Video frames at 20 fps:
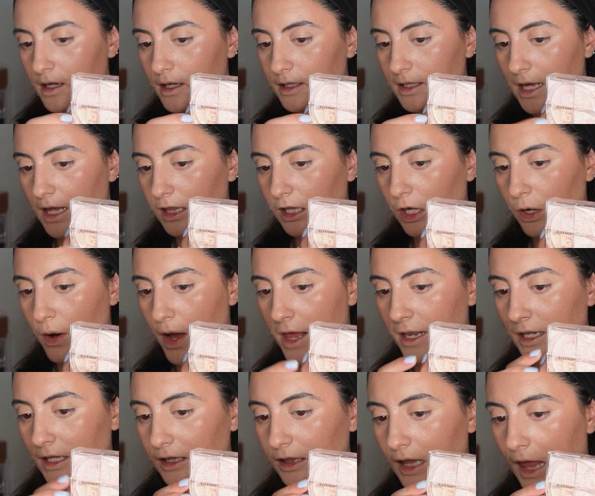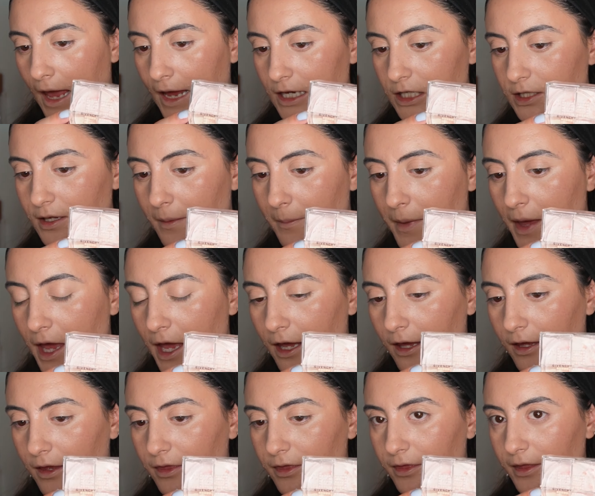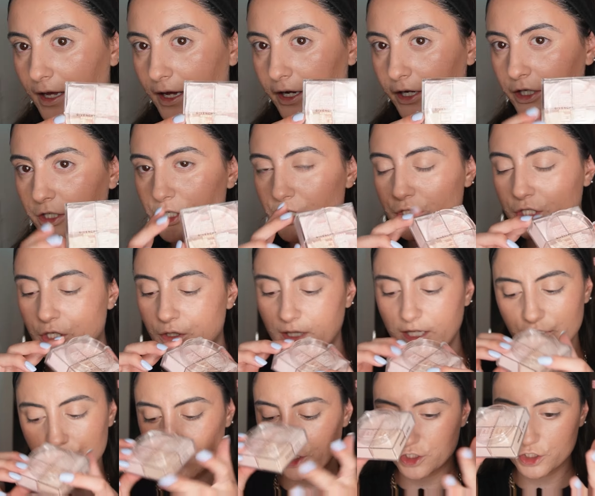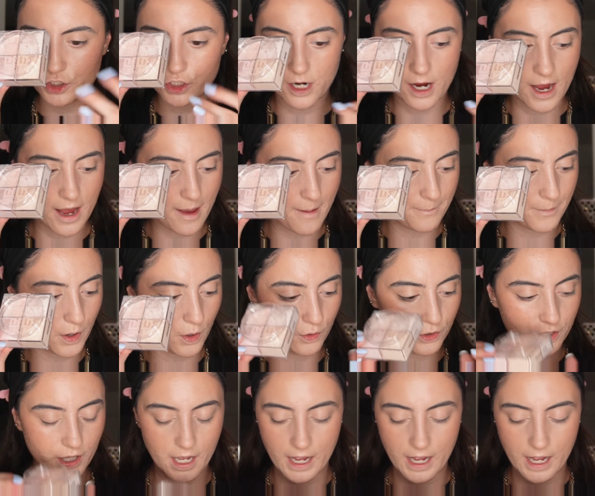yellow, and a light pink there. So let's just try it both